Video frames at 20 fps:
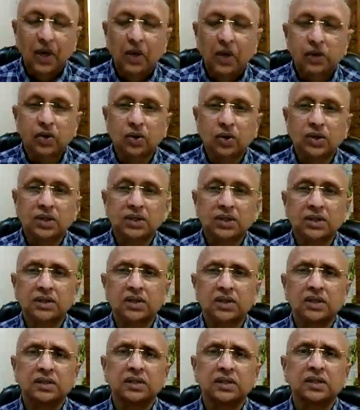So this
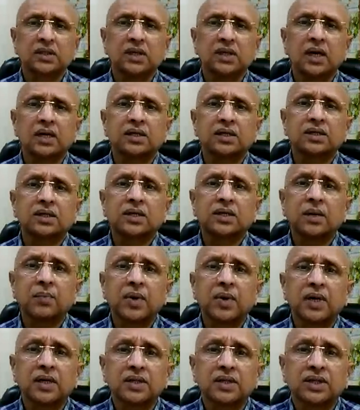is a
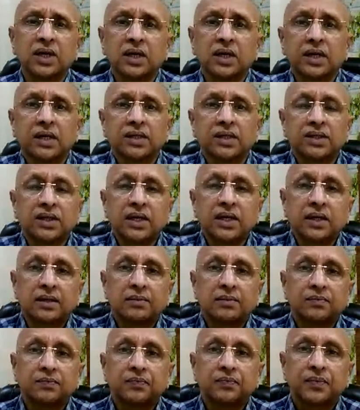typical children's state.
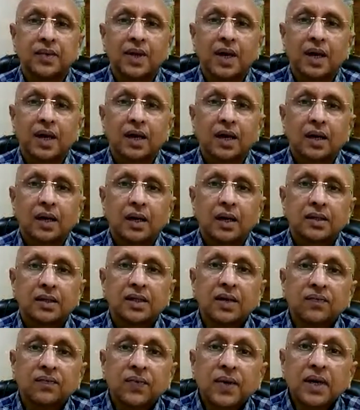
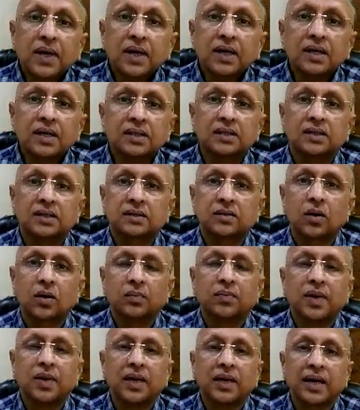The fears
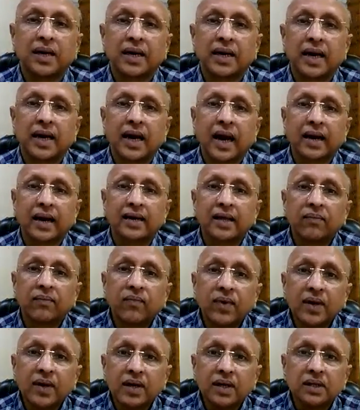of being attacked, the
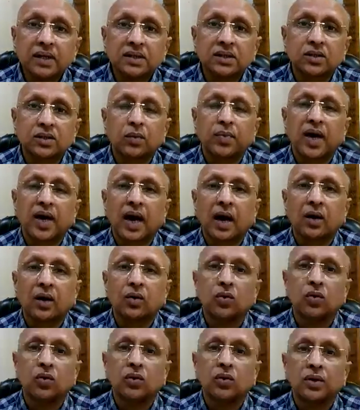fears to be
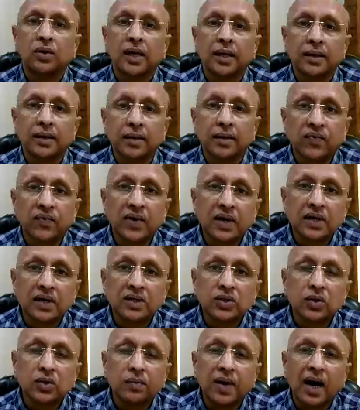alone, the
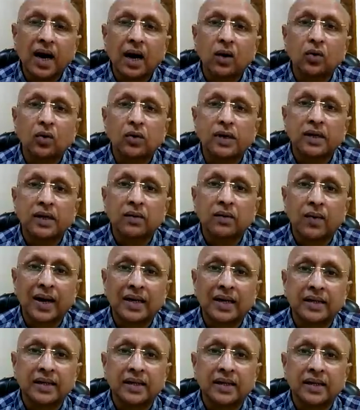fears to be alone in
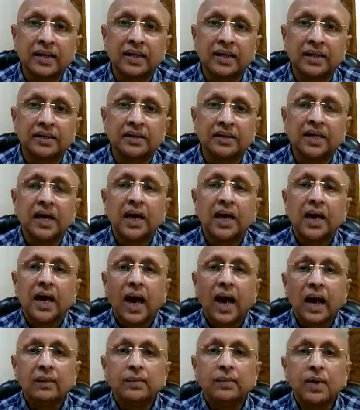wilderness.
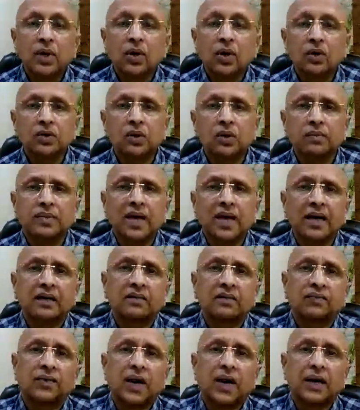And because of
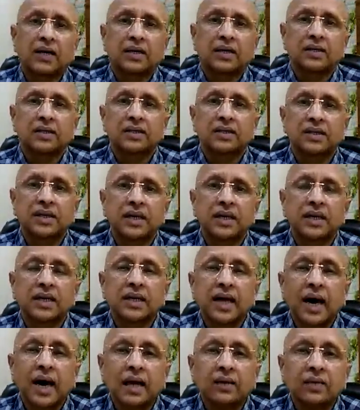that frightened state,
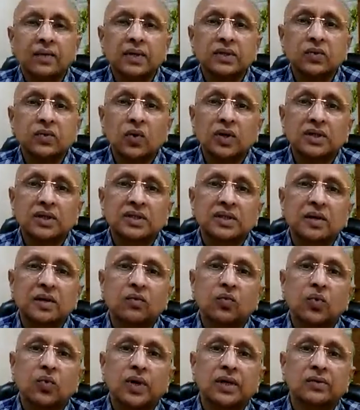they always want
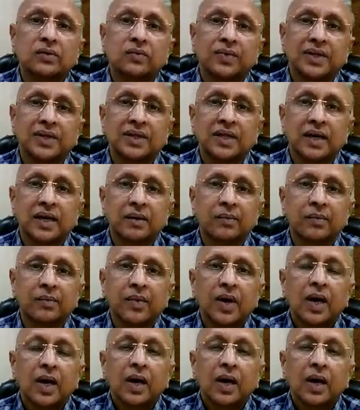someone with them.